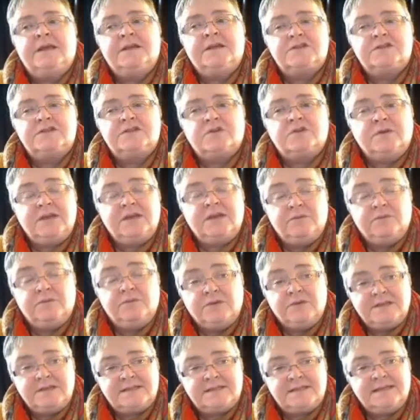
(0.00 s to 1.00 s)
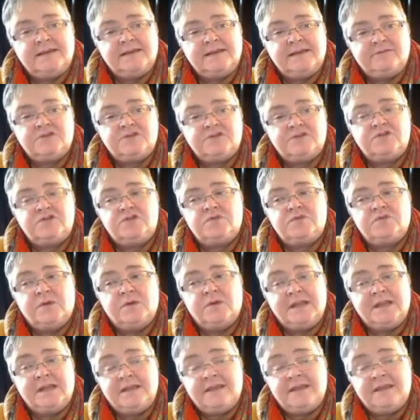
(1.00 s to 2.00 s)
so he received
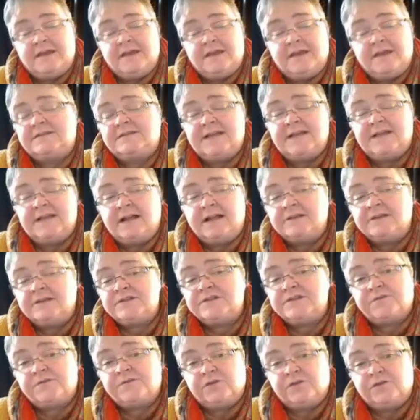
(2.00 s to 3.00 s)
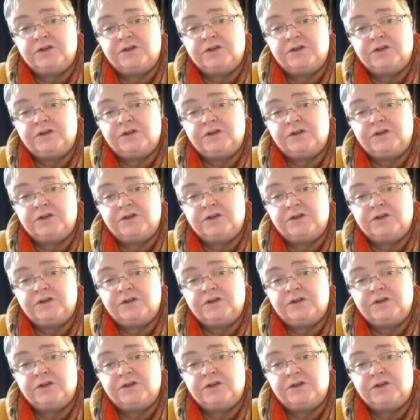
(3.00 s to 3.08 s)
$20,000 for a